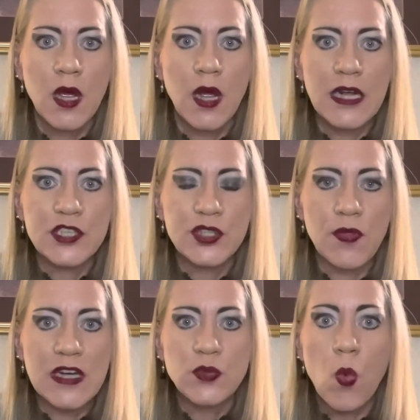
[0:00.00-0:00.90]
And so
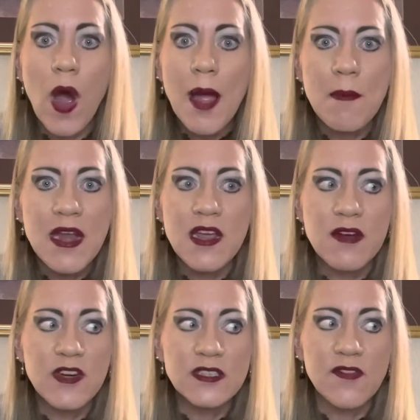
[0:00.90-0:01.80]
that's why many of
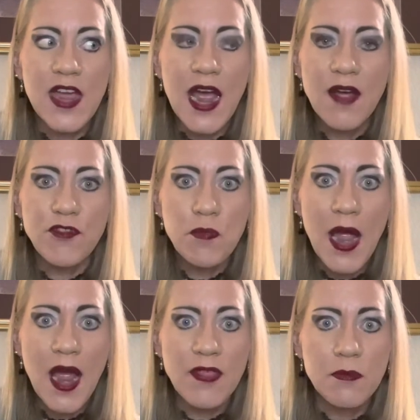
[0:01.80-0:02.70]
us in the
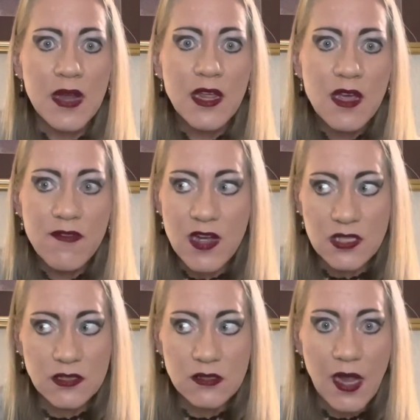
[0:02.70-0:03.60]
aftermath, many of us
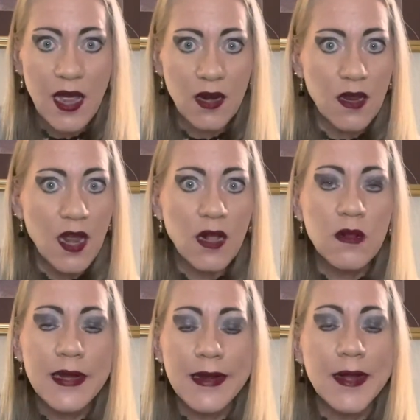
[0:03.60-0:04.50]
had a lot of
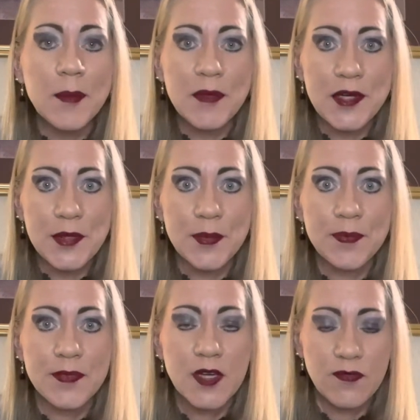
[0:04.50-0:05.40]
cleaning up to do,
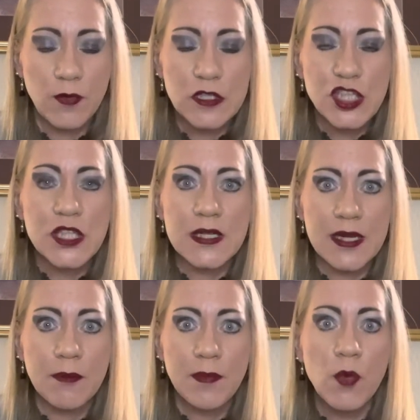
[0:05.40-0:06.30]

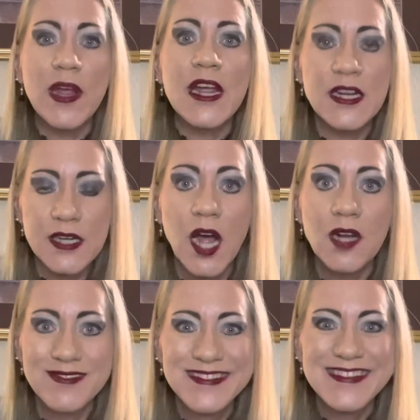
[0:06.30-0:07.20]
unfortunately. But we get it
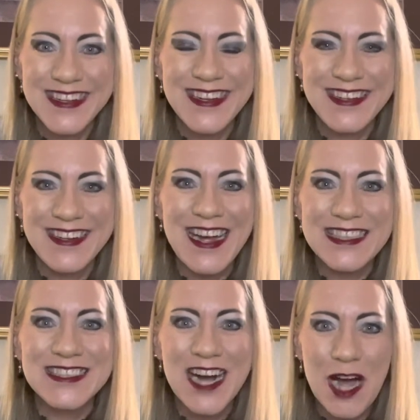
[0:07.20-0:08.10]
done. Uh-huh.
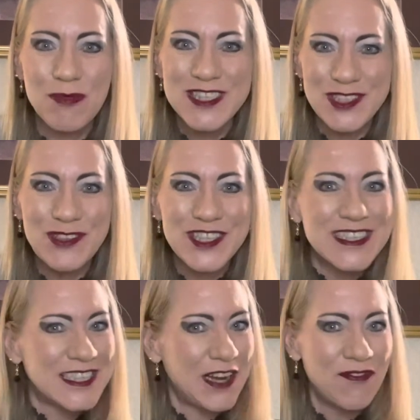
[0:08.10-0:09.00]
And God restores
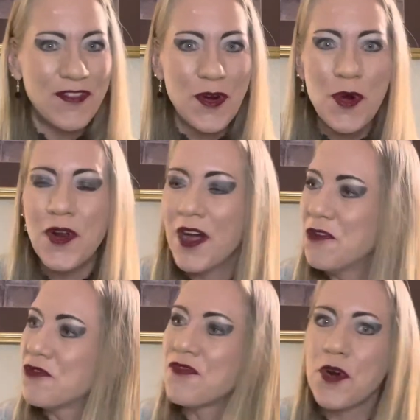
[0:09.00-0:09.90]
tenfold, a
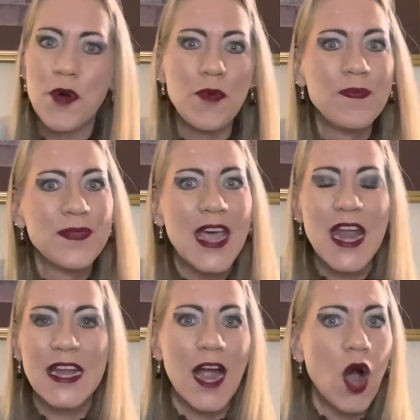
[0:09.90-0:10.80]
hundredfold, and
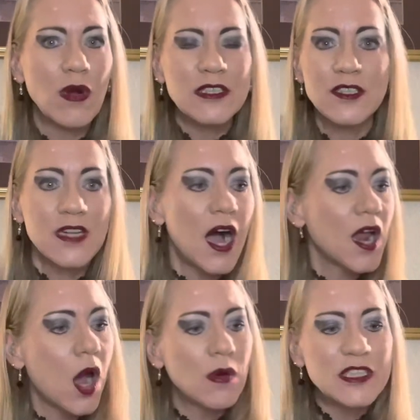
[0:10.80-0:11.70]
He always God
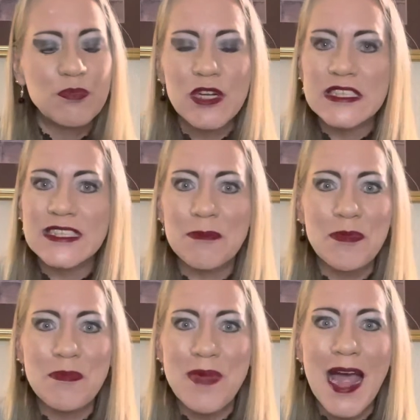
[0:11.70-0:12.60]
always brings
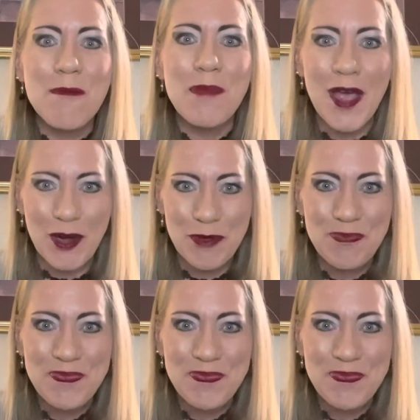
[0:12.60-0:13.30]
something back better.